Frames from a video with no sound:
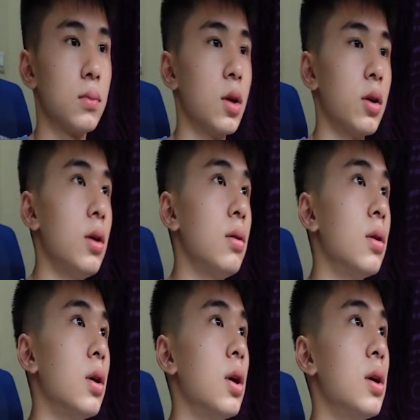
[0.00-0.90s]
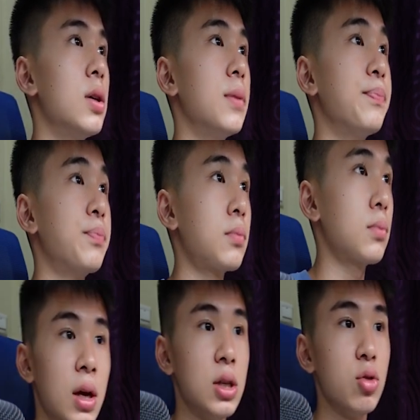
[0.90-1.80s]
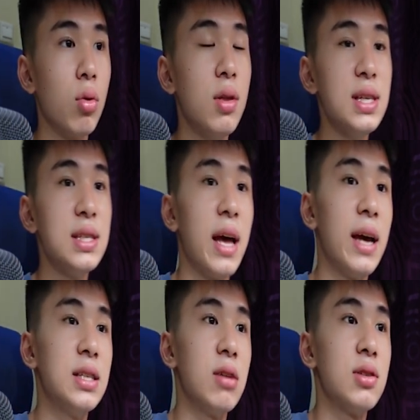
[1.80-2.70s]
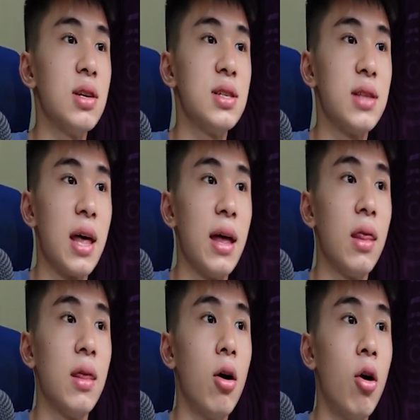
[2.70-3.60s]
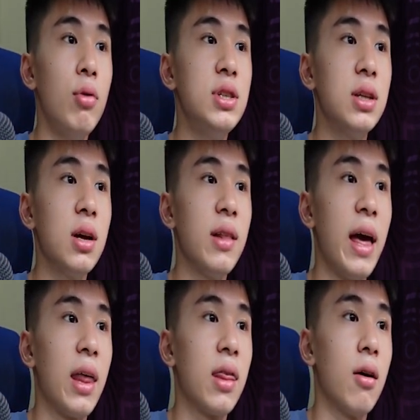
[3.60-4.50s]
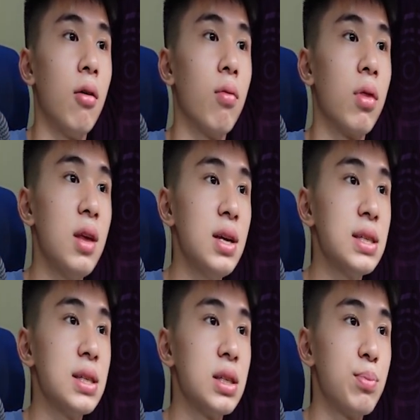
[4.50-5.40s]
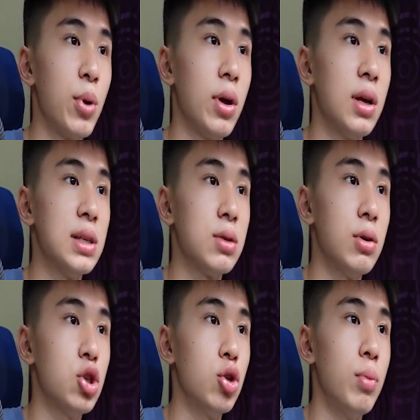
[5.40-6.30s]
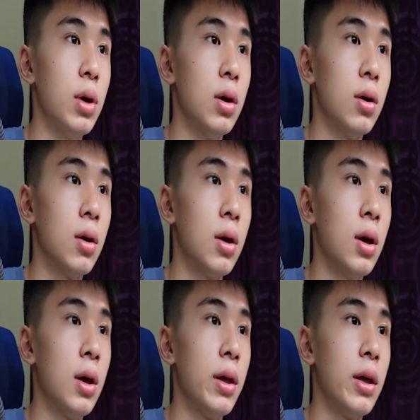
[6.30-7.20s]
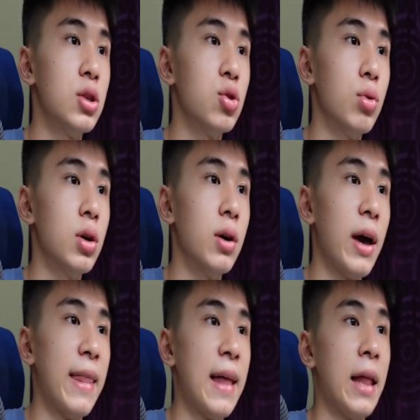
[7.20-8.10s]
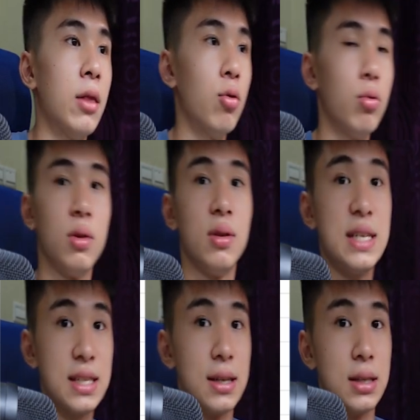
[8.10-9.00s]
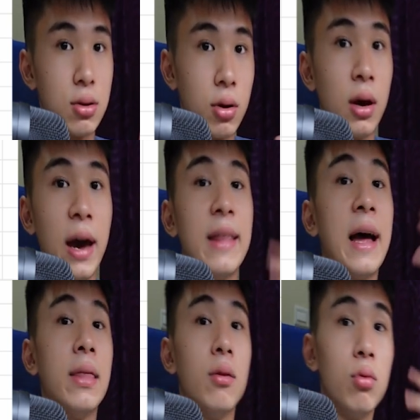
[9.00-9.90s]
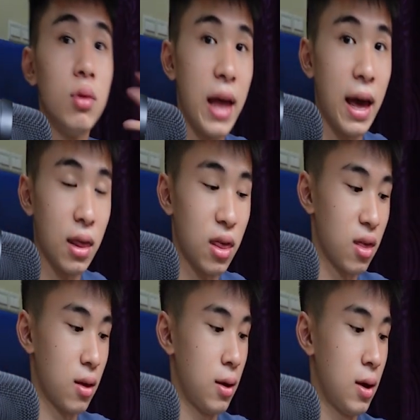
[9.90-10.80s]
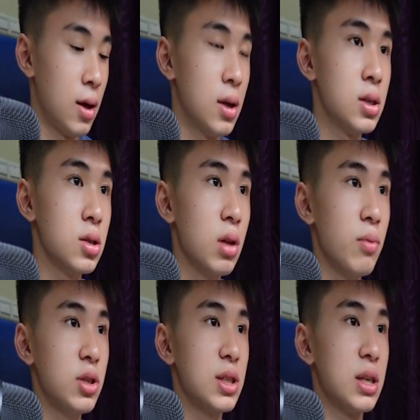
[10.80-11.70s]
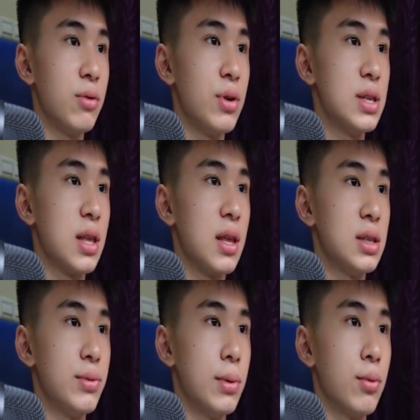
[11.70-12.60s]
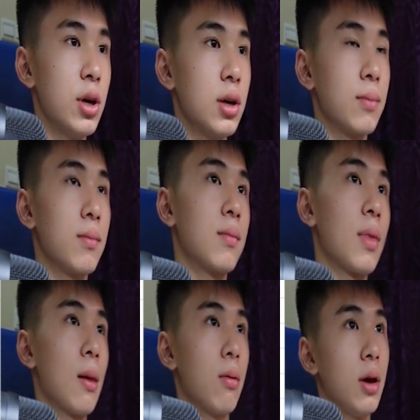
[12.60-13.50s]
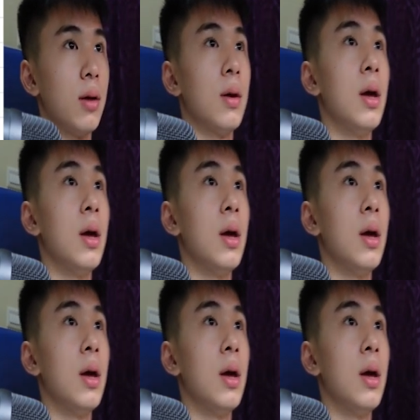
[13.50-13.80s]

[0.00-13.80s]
Okay. So this line tells us that the original length of this spring is going to be here to here, an unknown distance, okay, an unknown length. So let me just erase this real quick. Okay.